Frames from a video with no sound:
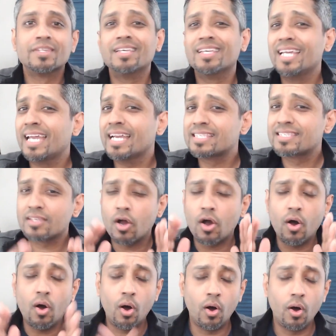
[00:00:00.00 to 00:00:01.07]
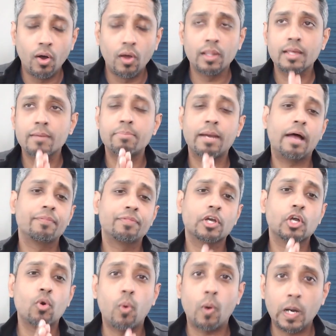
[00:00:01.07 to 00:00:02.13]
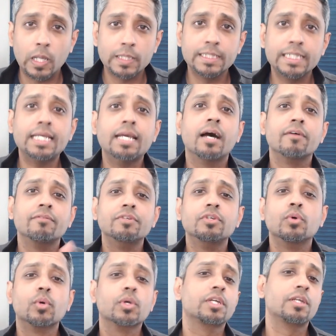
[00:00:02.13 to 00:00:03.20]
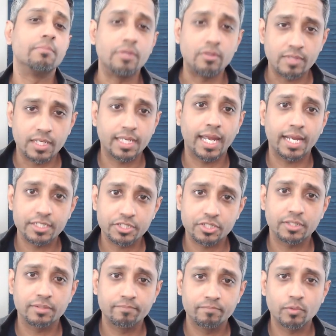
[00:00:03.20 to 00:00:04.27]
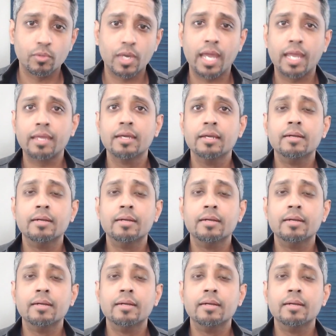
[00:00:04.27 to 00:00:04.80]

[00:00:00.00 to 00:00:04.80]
It's all about the quality of your communication, okay?